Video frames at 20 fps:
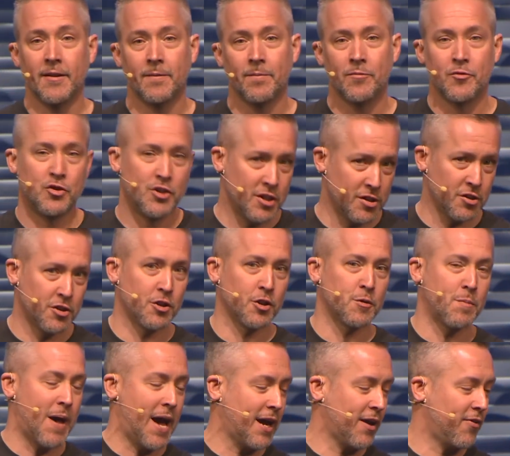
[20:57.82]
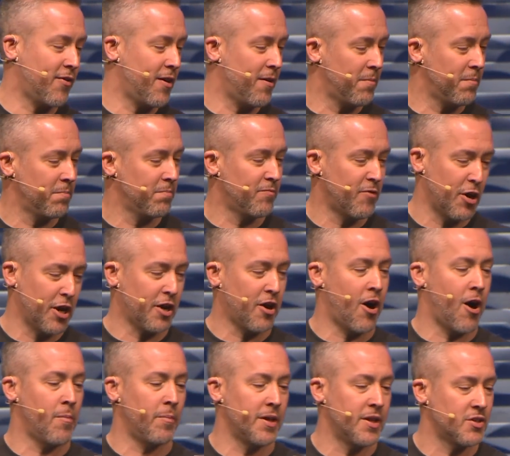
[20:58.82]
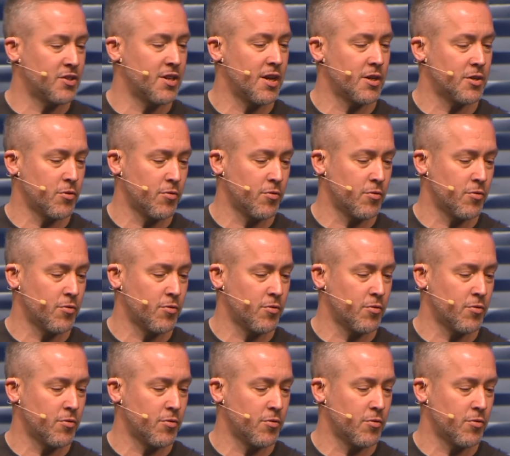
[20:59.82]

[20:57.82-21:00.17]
And Jesus looks back at them very calmly and says,